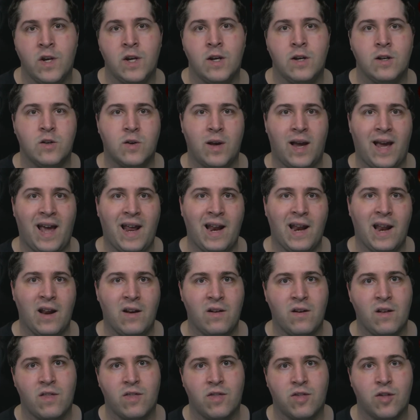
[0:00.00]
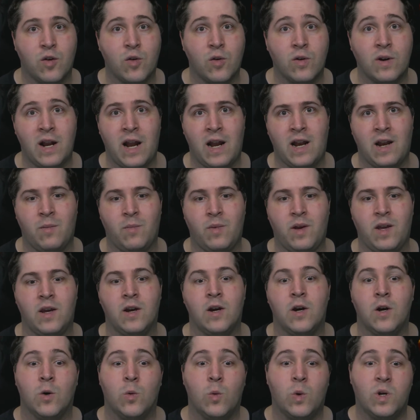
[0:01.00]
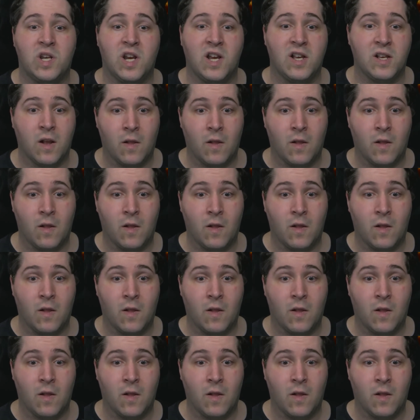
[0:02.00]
So I had to add a 3rd enemy, which has